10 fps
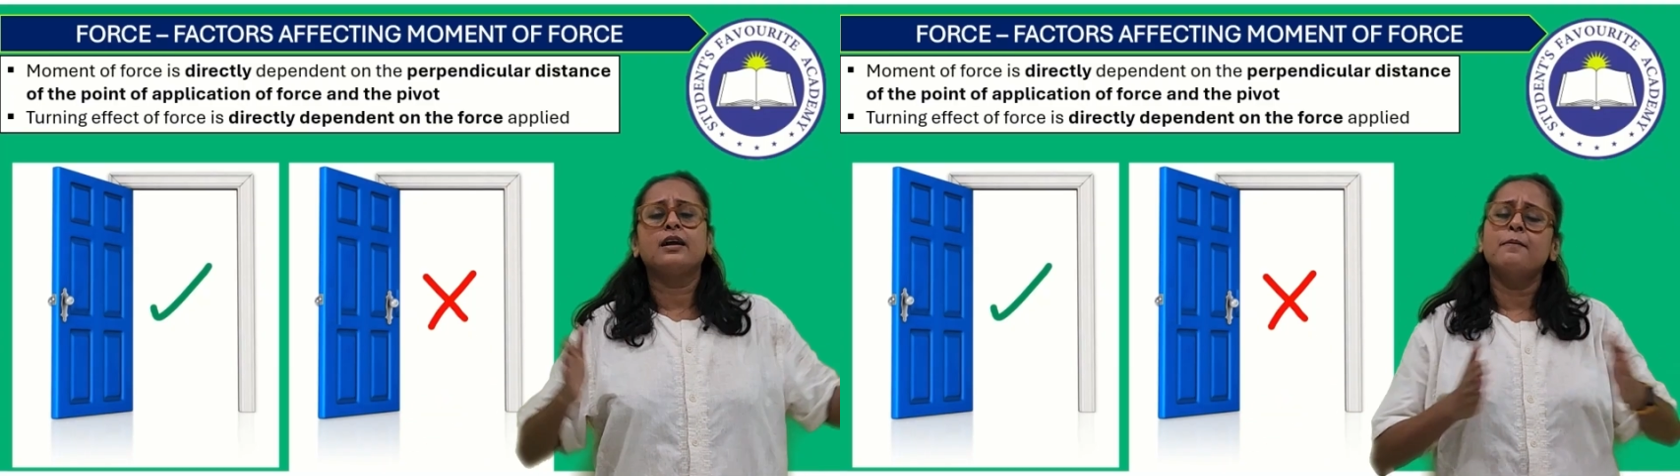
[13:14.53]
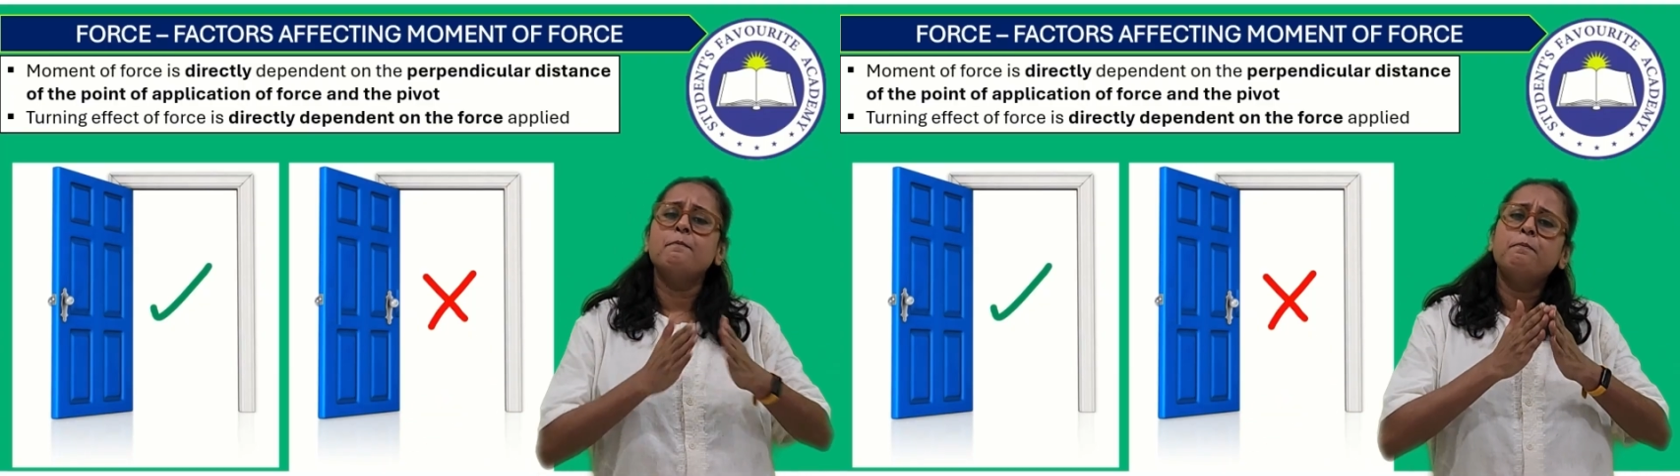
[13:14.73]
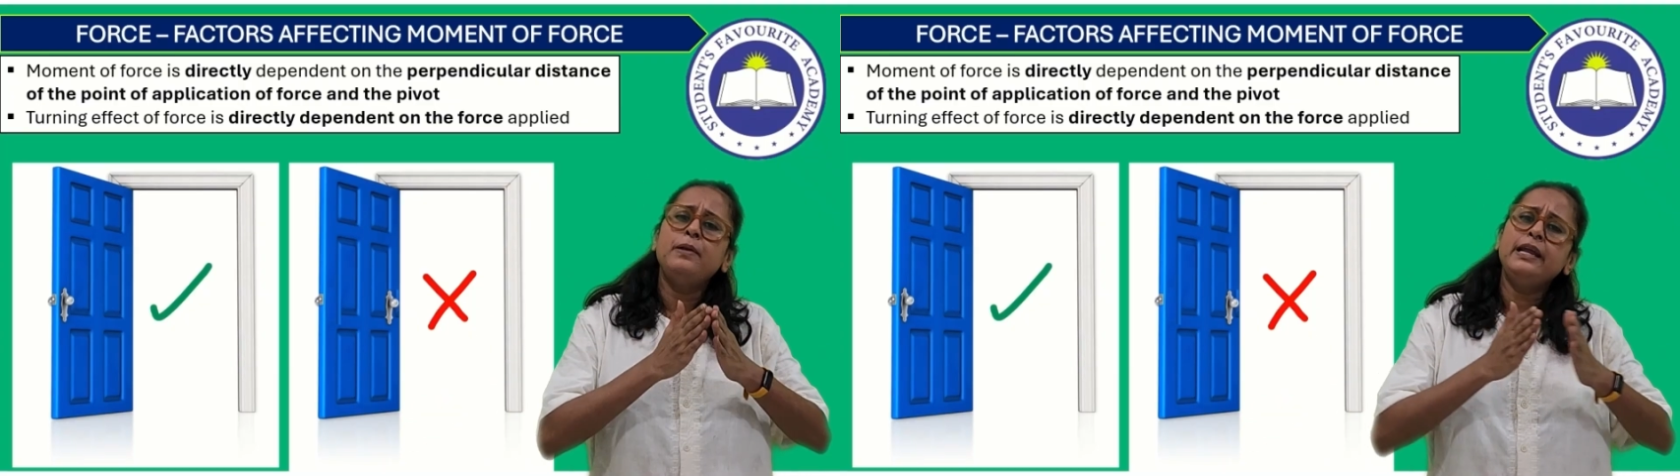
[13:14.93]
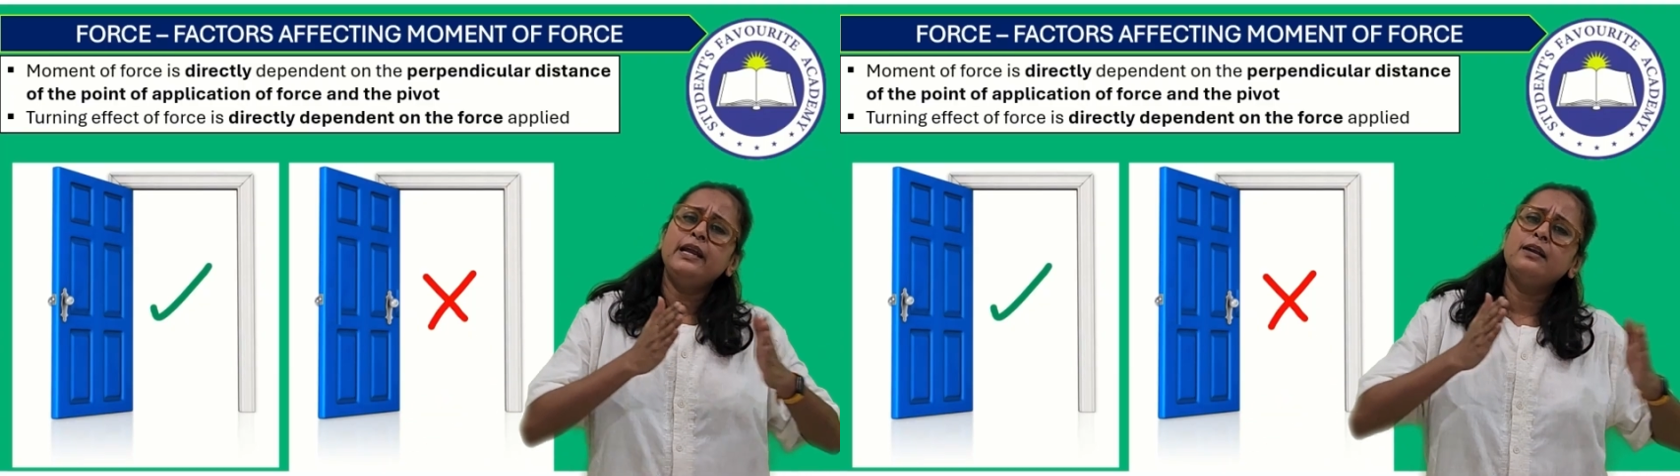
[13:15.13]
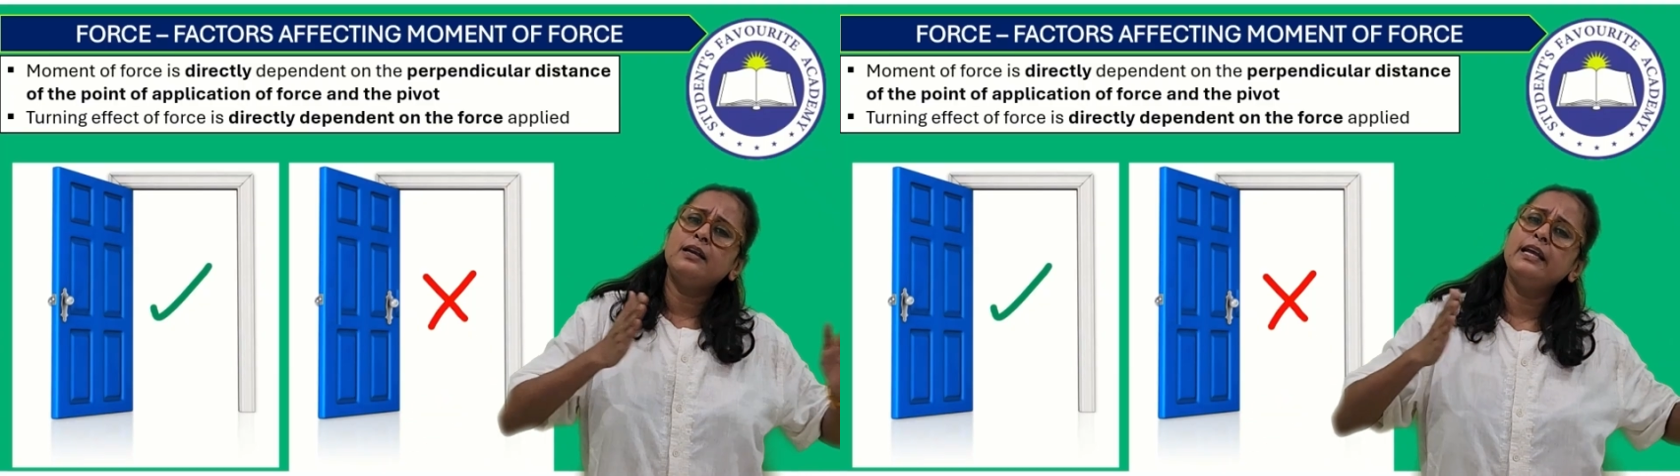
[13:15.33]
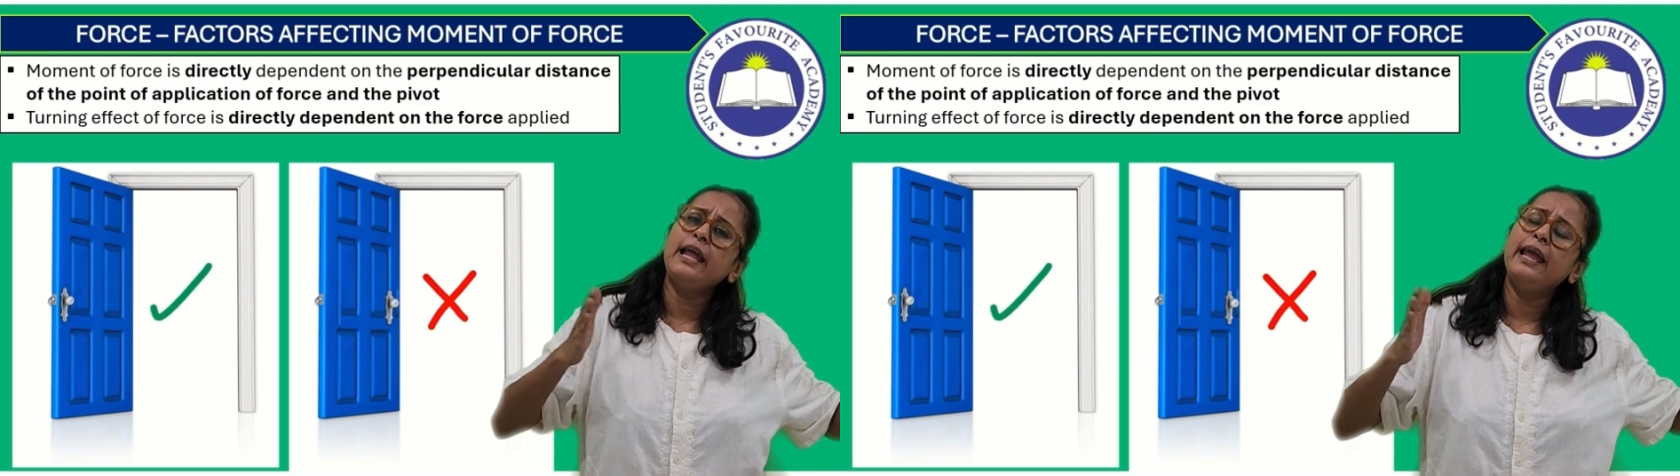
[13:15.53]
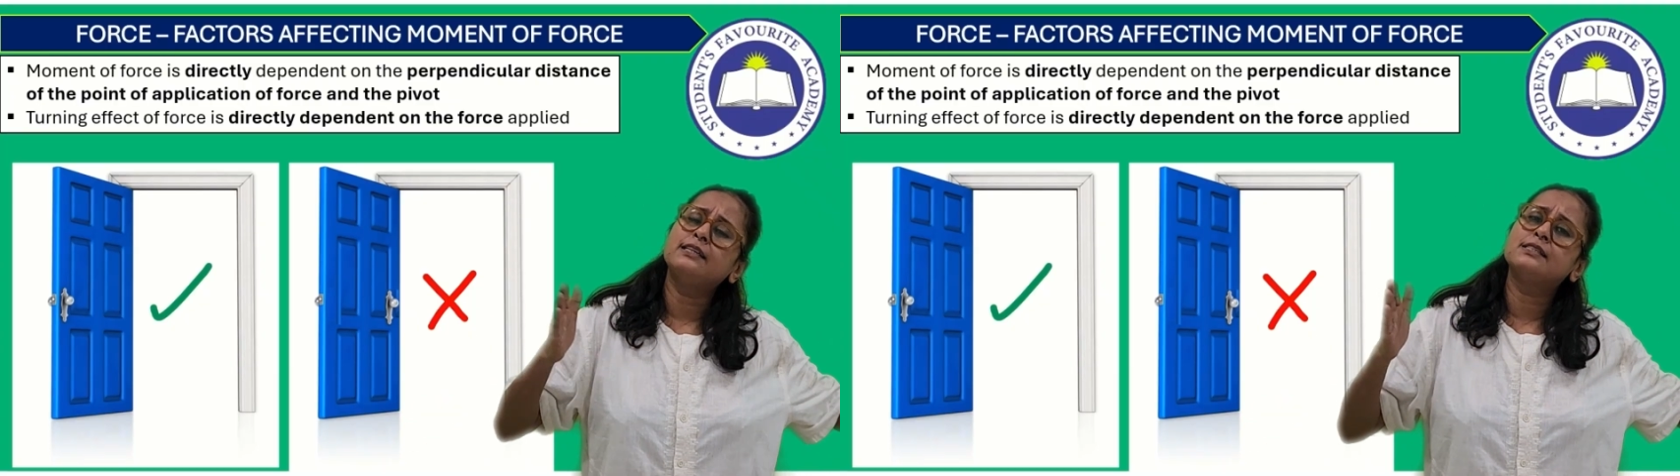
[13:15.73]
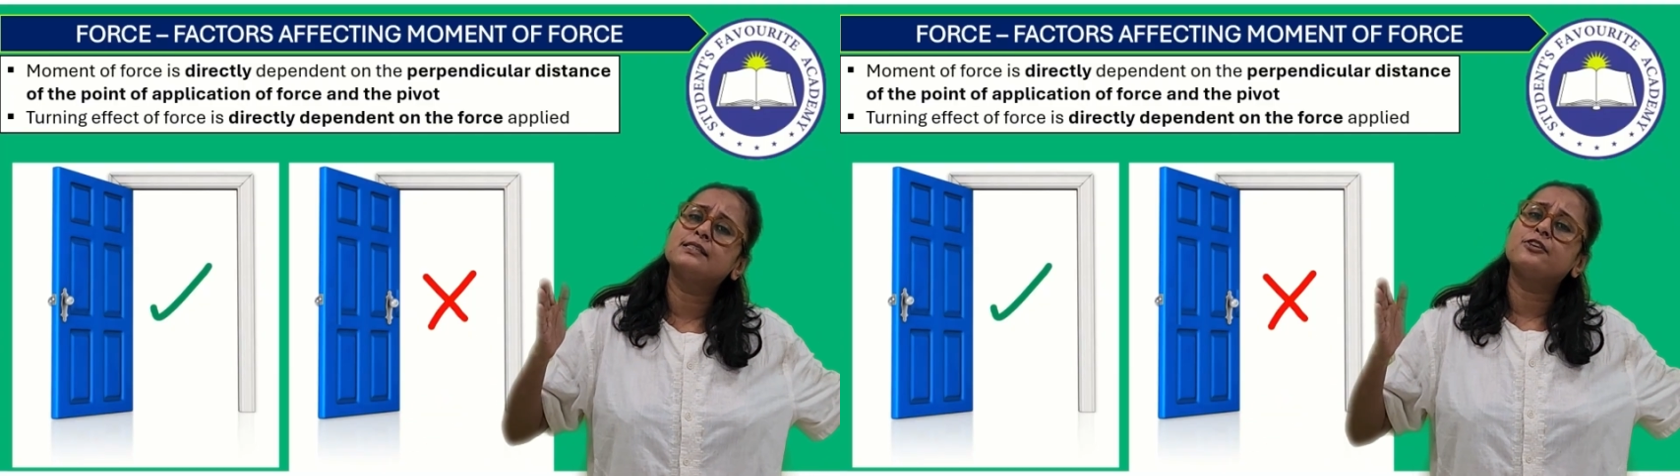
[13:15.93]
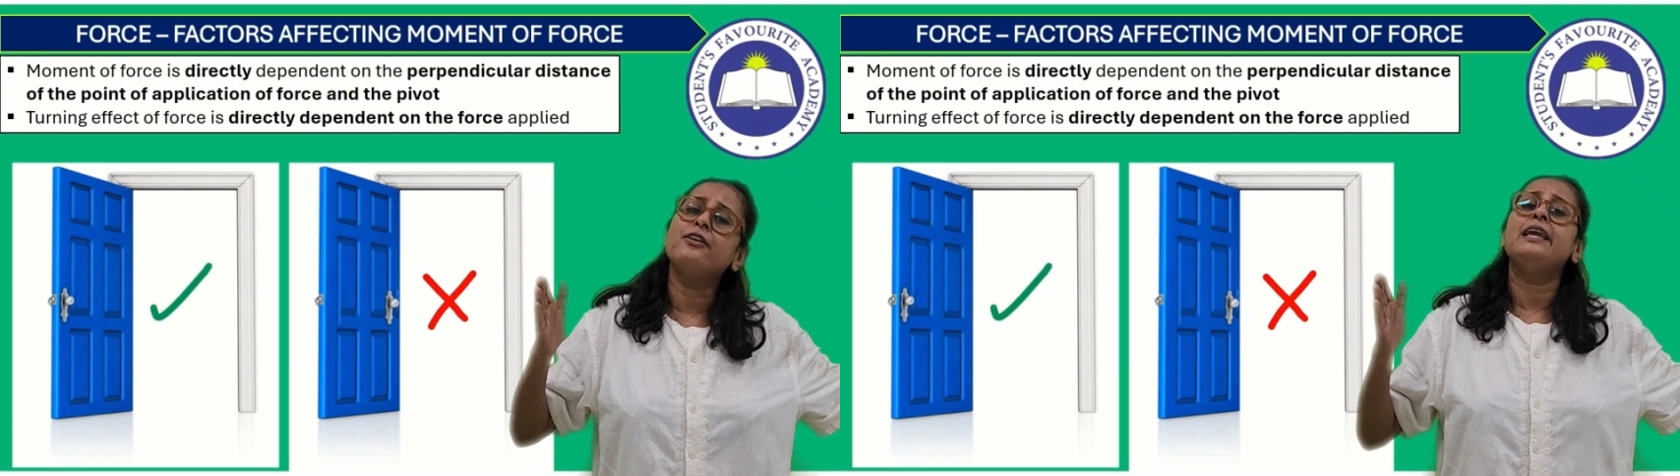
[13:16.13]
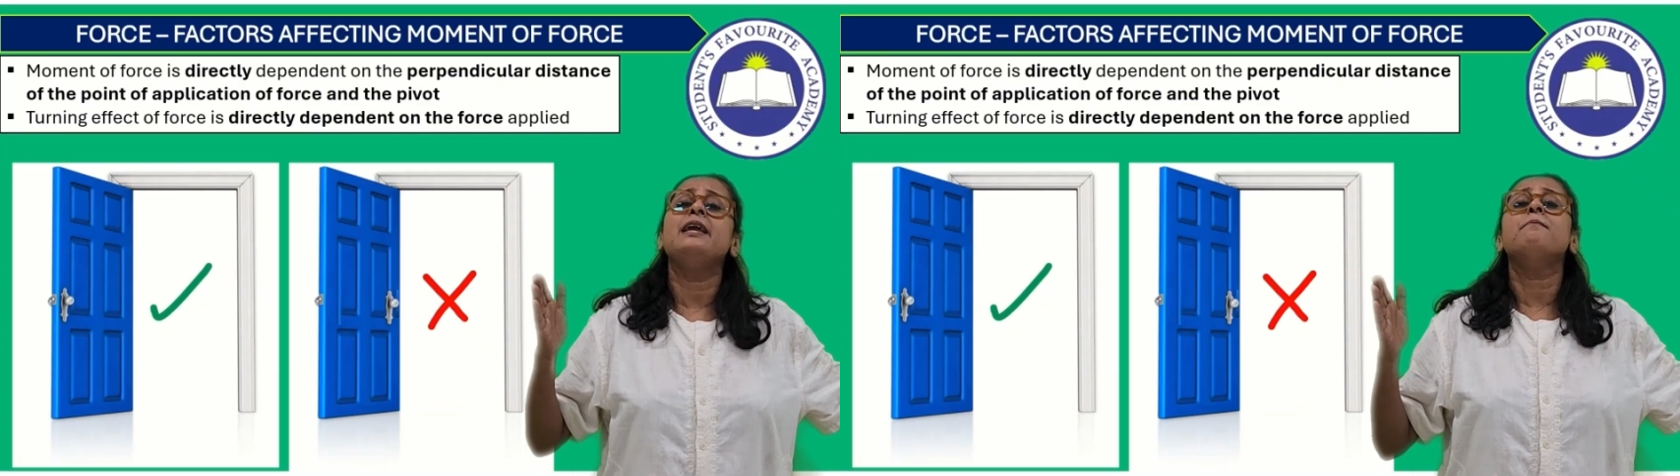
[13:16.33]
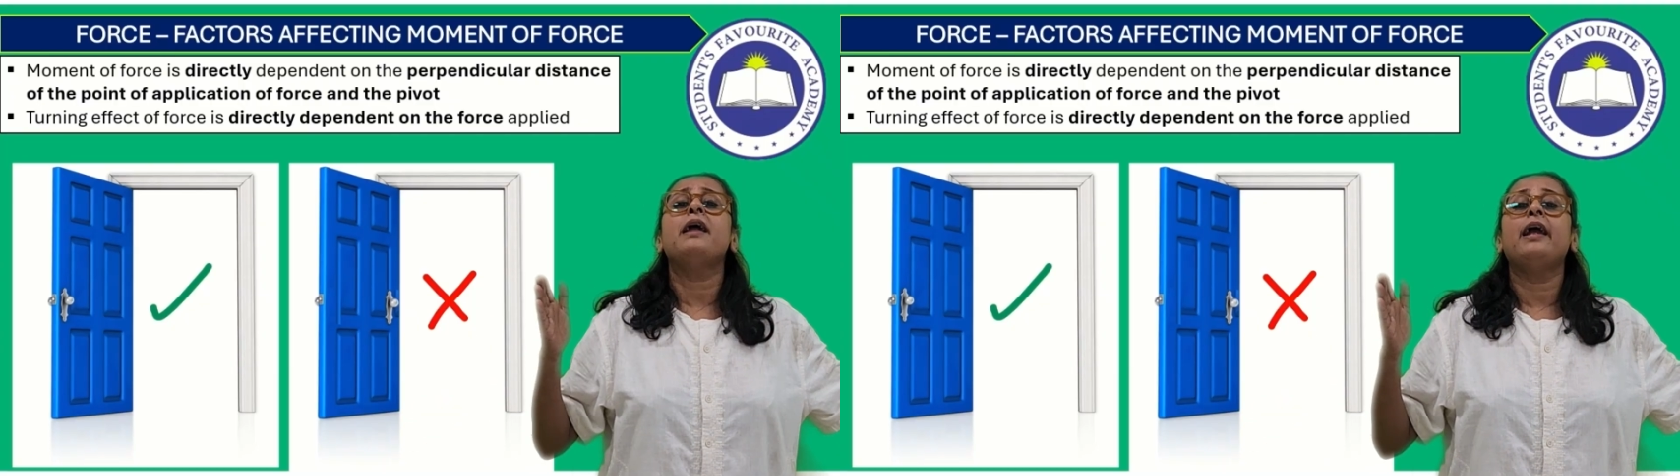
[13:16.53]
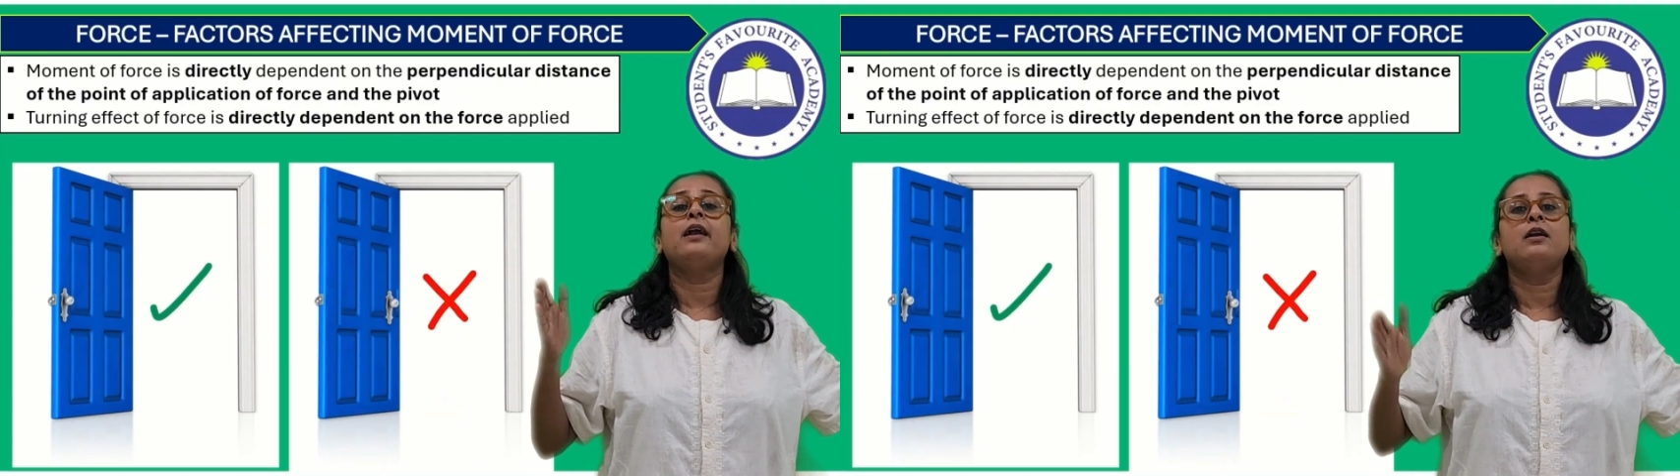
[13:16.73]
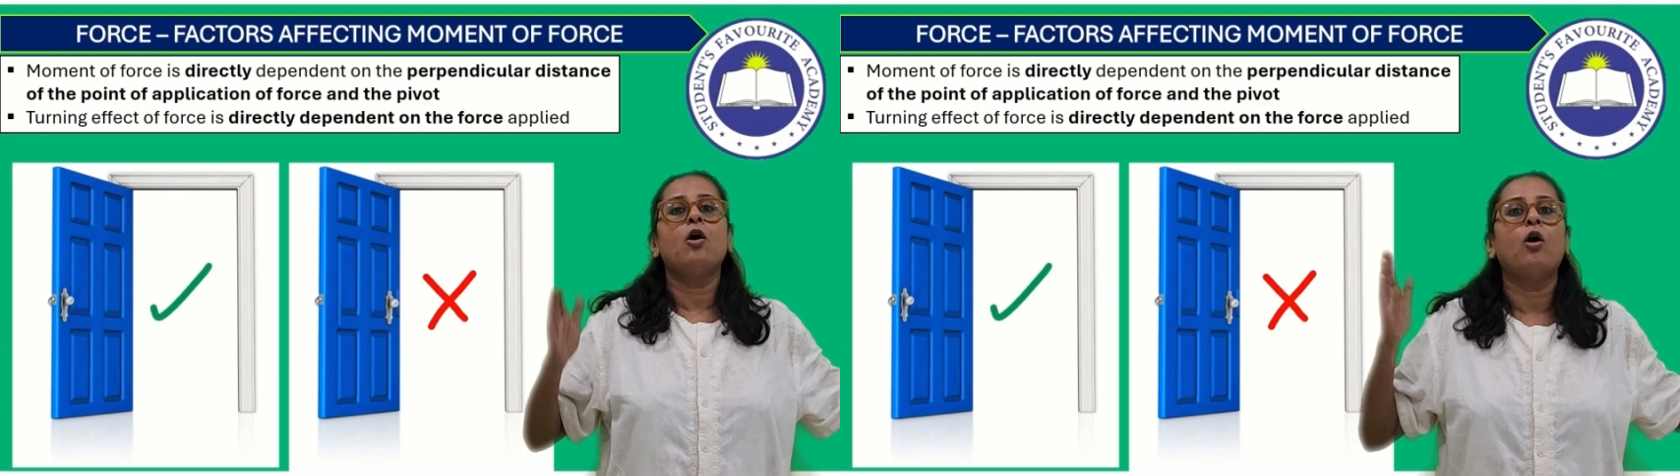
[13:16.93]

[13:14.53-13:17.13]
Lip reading: completely extreme end